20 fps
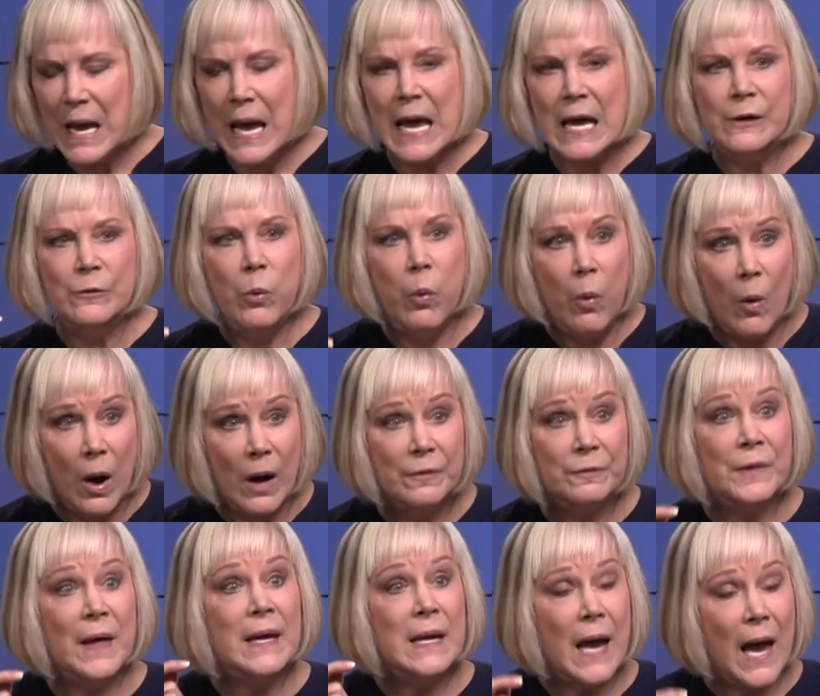and
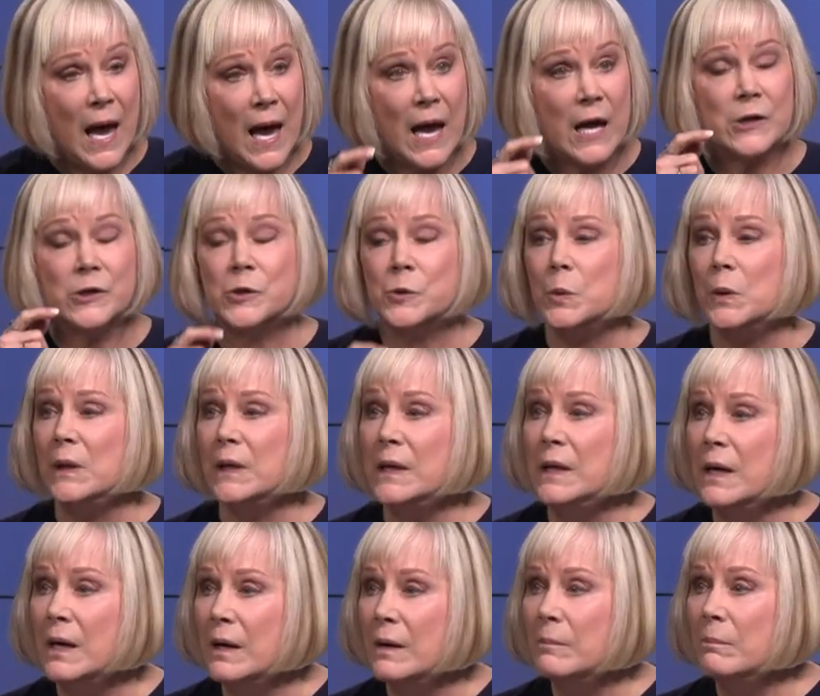what they
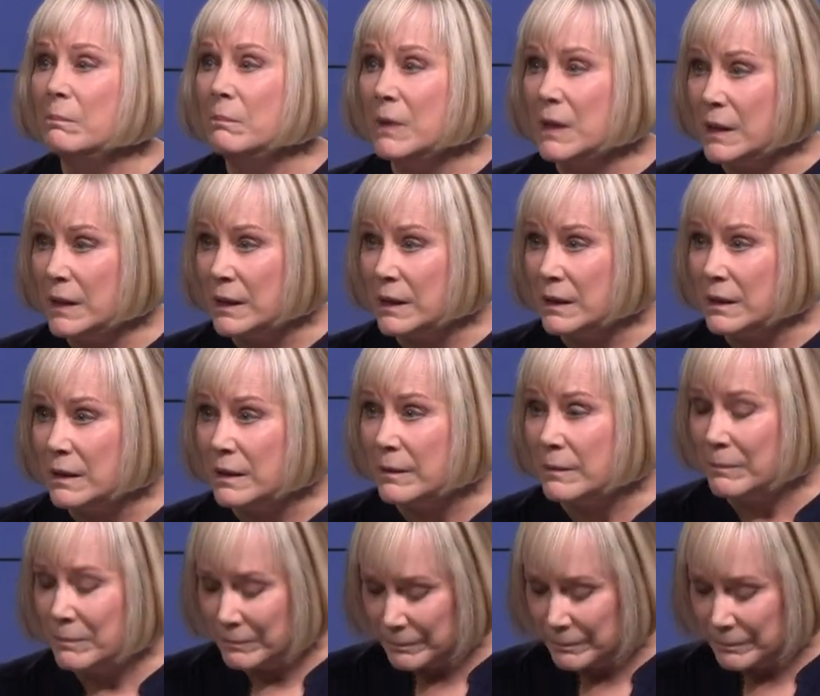actually mean.